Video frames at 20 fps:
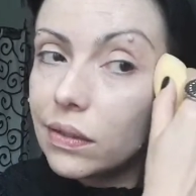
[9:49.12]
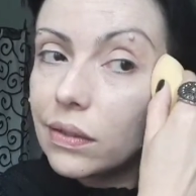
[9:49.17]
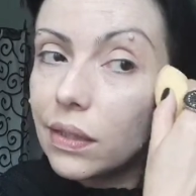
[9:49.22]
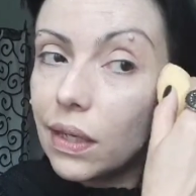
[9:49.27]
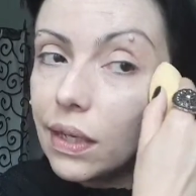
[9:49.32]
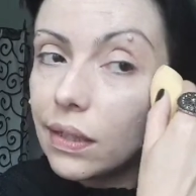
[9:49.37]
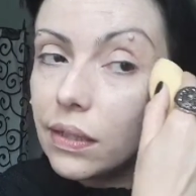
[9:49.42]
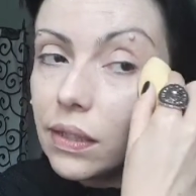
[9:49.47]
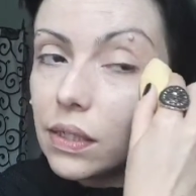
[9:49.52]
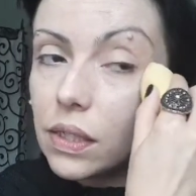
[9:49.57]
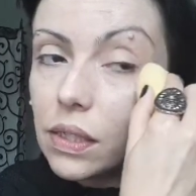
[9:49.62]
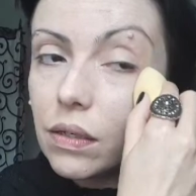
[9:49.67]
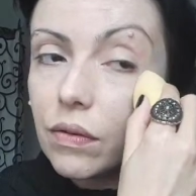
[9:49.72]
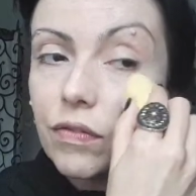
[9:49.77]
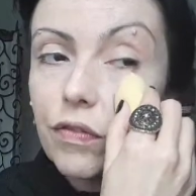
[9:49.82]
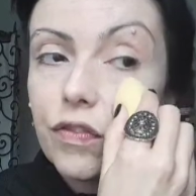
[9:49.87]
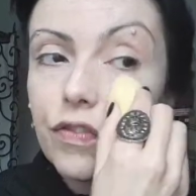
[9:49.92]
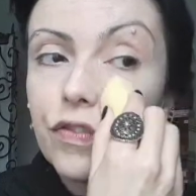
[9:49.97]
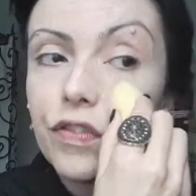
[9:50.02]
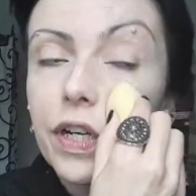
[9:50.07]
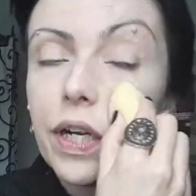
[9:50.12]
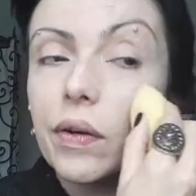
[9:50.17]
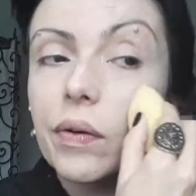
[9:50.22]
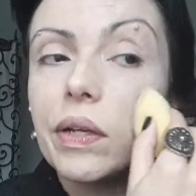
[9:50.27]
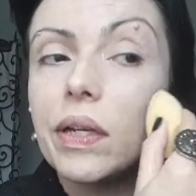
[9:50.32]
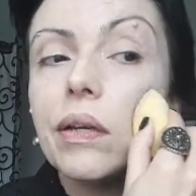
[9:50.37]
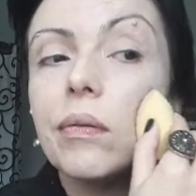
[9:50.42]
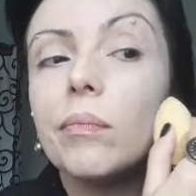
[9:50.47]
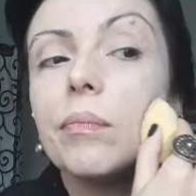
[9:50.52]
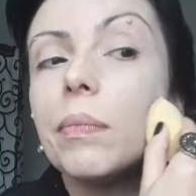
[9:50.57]
And that is
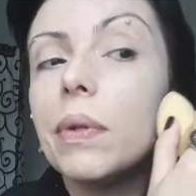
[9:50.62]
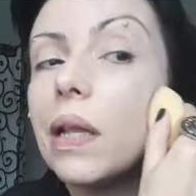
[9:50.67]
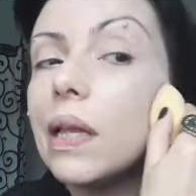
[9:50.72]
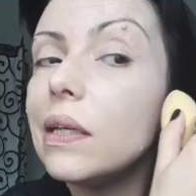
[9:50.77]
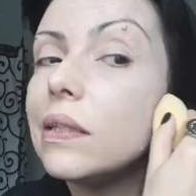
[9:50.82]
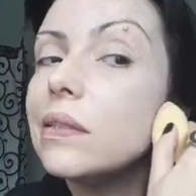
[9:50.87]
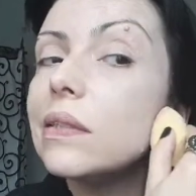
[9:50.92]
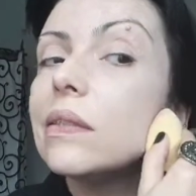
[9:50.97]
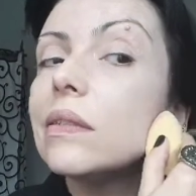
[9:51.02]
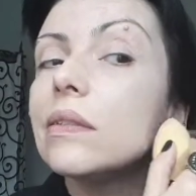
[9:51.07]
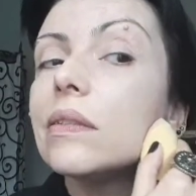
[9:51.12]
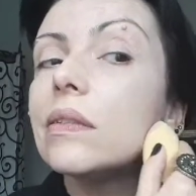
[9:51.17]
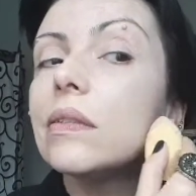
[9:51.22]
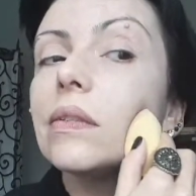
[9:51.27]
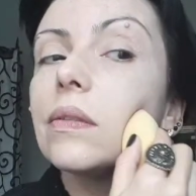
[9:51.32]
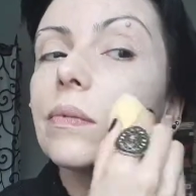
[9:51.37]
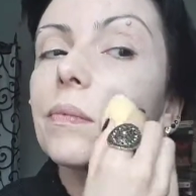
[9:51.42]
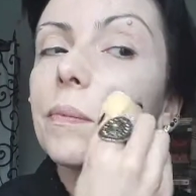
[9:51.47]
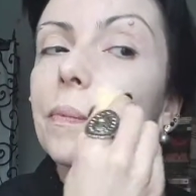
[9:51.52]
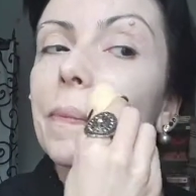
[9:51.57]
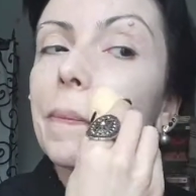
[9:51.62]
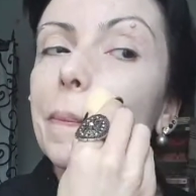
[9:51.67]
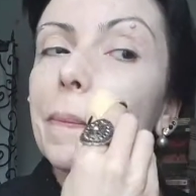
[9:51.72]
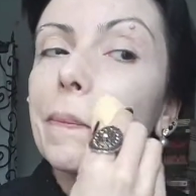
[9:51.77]
very unpleasant.